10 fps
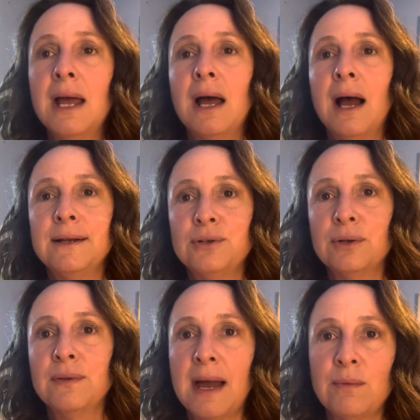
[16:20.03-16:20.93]
I
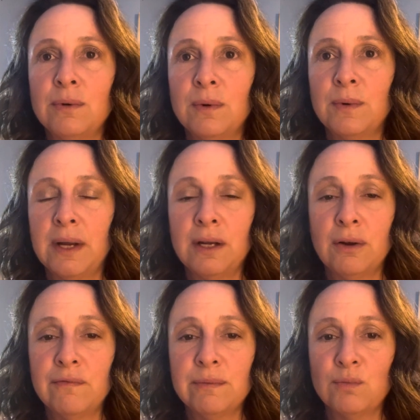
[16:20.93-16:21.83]
turn that one on when I get
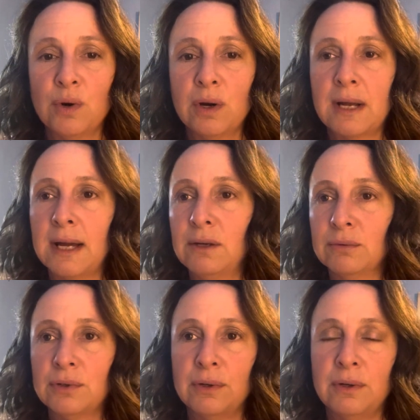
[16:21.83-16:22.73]
home from work. I don't
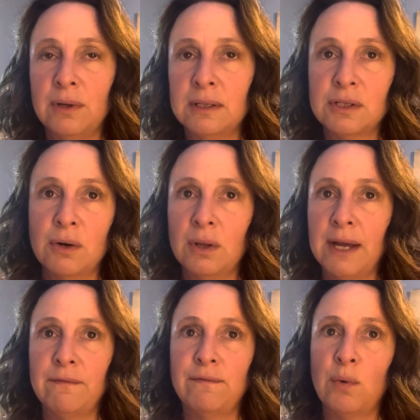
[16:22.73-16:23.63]
turn it, so
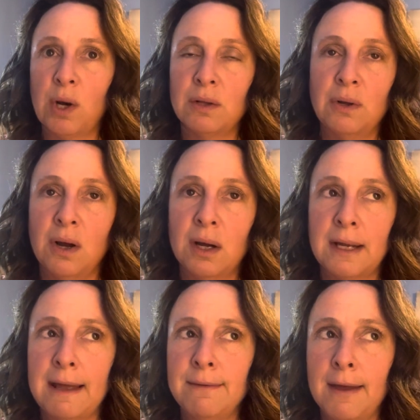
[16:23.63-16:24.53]
like 4 o'clock,
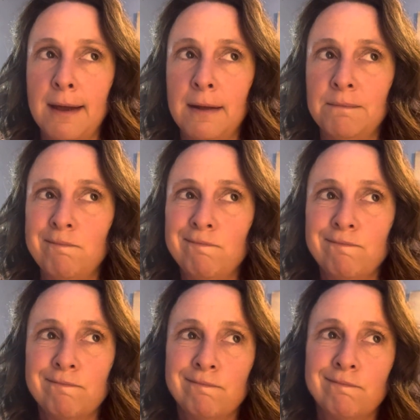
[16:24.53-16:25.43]
and then
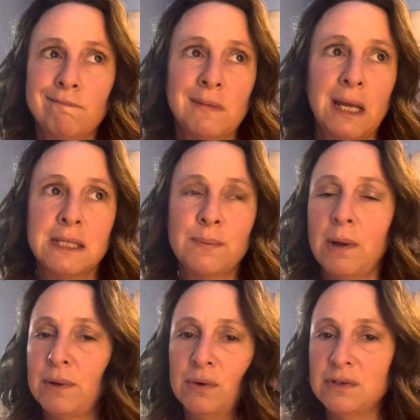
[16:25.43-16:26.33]
it's
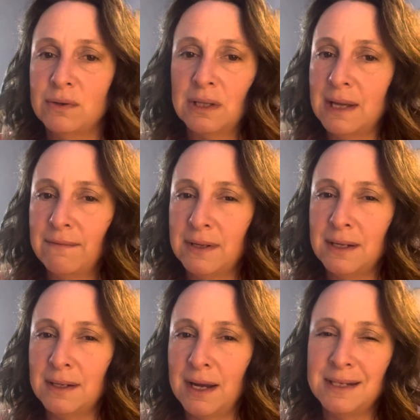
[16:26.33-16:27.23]
probably on to 11
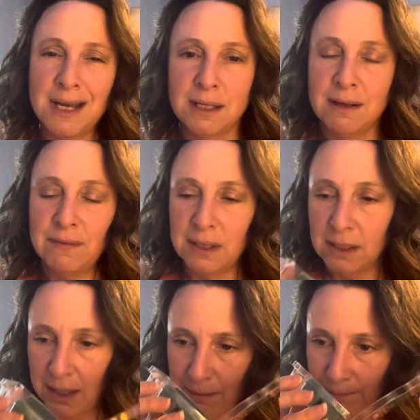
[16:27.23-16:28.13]
at night, 10, 11 at
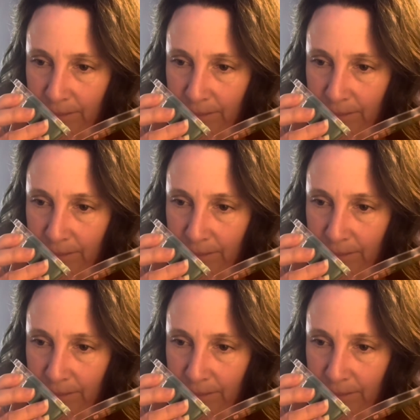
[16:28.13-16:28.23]
night.